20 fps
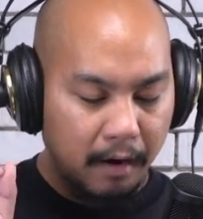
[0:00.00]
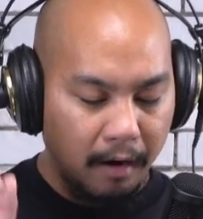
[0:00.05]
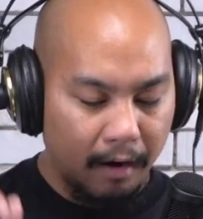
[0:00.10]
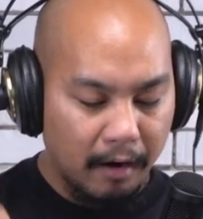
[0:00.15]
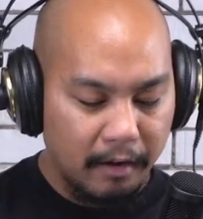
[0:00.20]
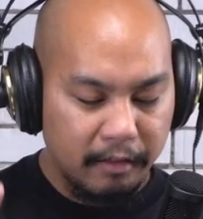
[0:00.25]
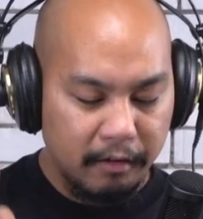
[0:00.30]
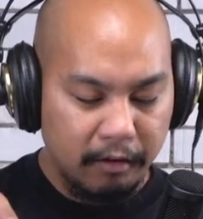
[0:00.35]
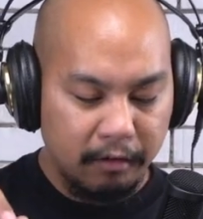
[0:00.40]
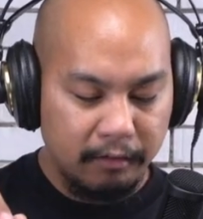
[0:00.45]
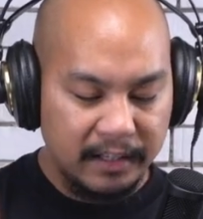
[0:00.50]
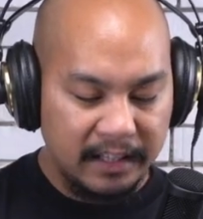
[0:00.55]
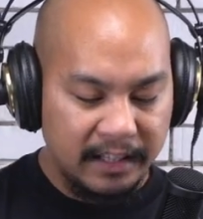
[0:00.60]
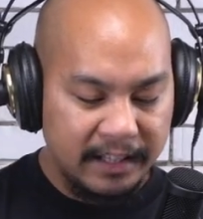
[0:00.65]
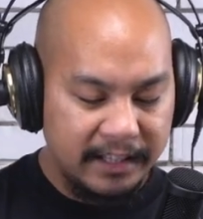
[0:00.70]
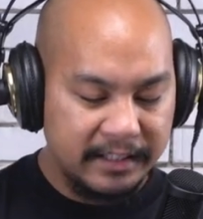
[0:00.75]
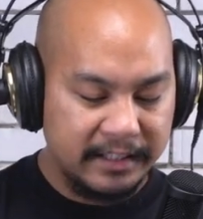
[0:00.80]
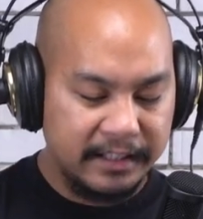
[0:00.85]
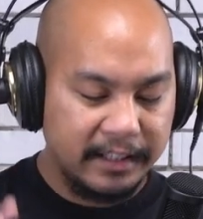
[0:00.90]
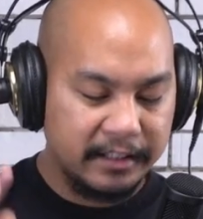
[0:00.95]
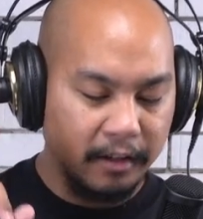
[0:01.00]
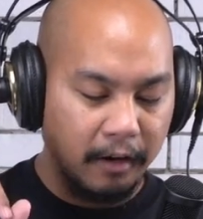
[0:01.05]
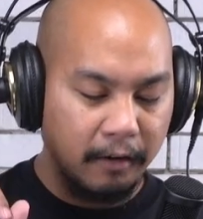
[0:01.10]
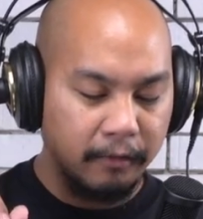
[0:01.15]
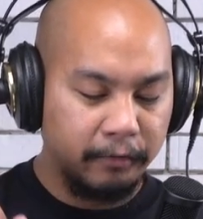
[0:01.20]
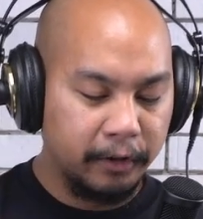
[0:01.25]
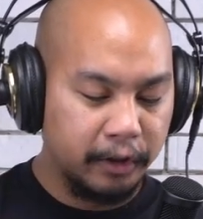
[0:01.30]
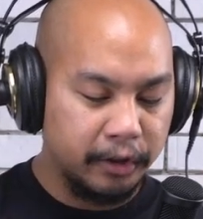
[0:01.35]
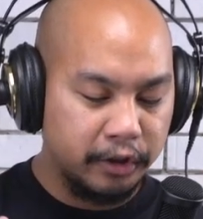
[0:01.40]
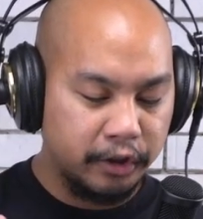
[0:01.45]
other releases
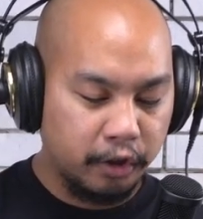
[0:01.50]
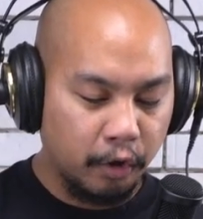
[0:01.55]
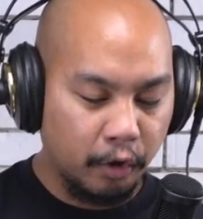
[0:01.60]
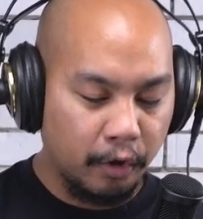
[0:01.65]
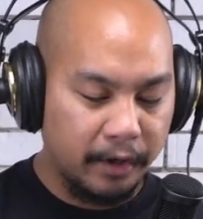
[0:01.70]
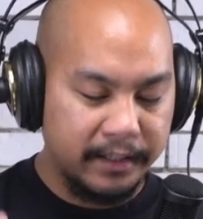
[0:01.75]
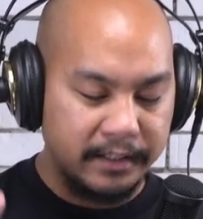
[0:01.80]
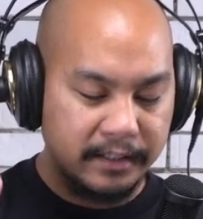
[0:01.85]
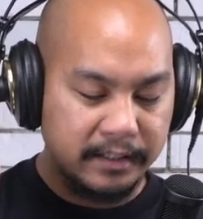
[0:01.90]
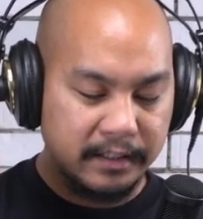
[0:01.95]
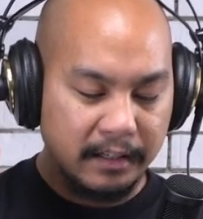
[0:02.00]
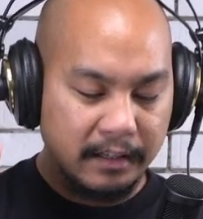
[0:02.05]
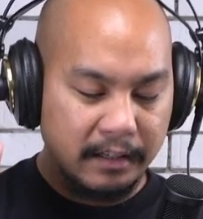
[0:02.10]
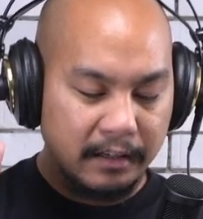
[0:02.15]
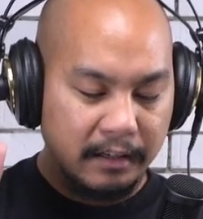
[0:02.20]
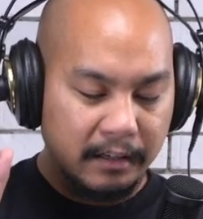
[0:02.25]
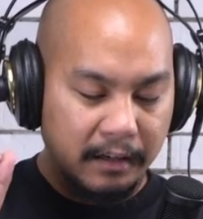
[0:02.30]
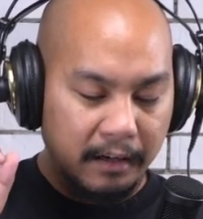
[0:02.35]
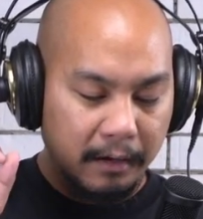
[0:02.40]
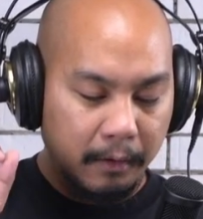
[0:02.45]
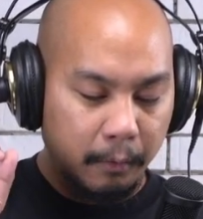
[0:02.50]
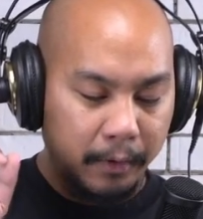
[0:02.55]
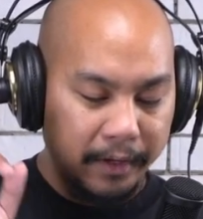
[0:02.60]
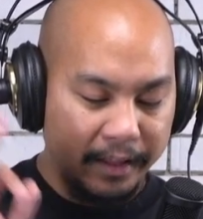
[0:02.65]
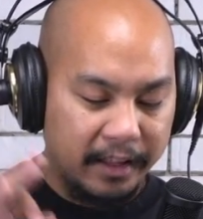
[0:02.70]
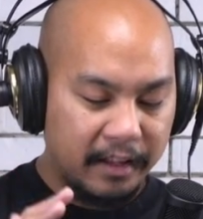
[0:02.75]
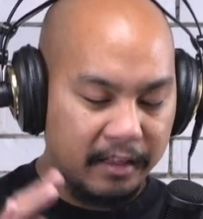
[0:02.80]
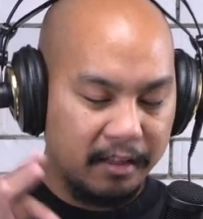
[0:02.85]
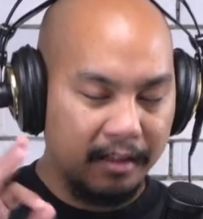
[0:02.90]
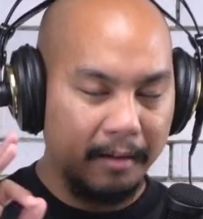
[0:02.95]
of your choice
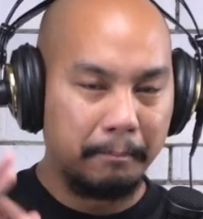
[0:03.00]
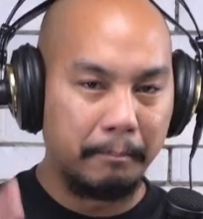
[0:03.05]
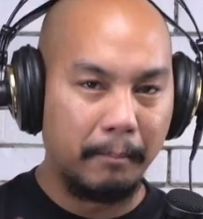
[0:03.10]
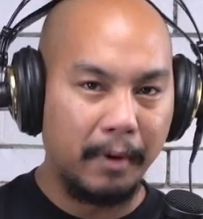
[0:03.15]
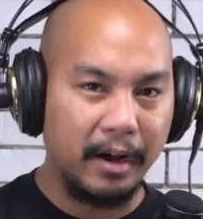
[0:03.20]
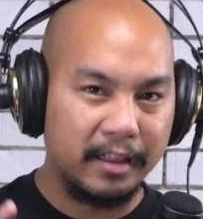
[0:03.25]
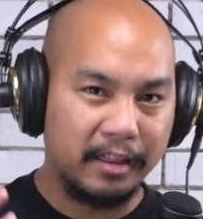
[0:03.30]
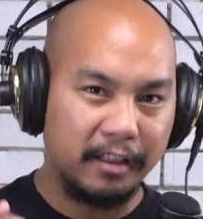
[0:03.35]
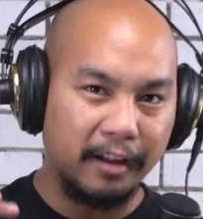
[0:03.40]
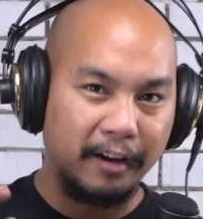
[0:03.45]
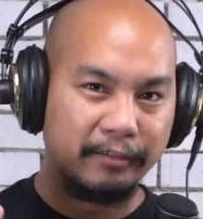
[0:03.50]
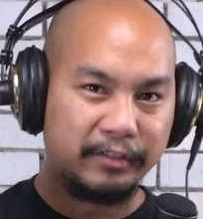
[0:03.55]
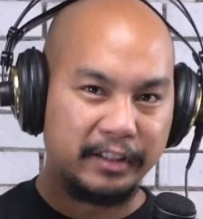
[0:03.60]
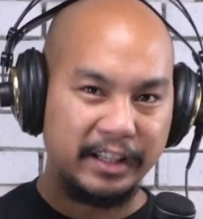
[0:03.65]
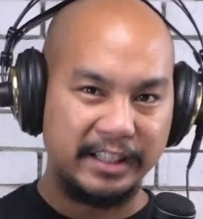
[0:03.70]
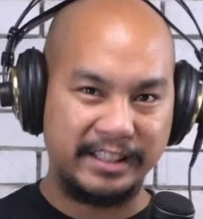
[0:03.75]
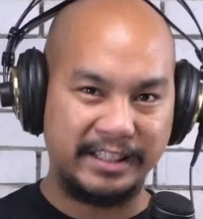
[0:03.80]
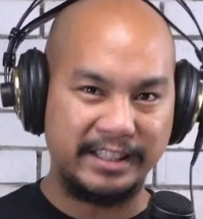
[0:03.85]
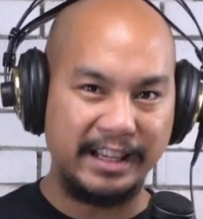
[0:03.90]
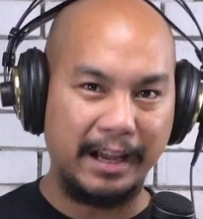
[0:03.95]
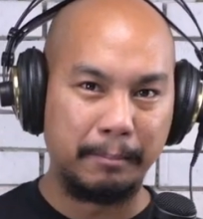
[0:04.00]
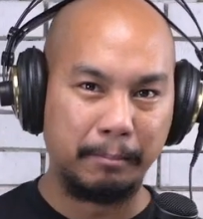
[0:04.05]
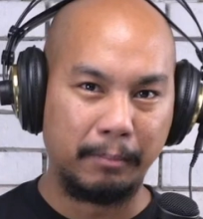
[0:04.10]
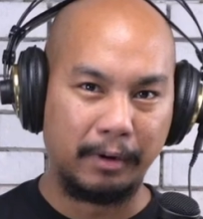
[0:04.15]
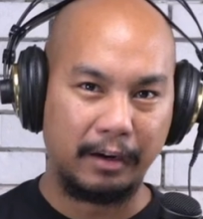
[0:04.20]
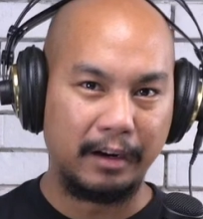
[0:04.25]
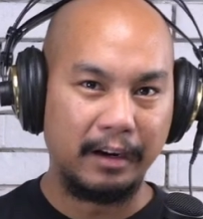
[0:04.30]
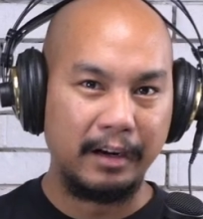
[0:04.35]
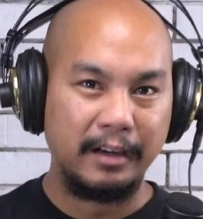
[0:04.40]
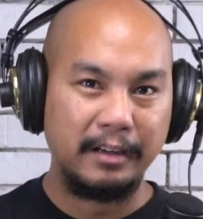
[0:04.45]
within the month of
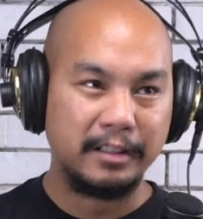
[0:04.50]
December.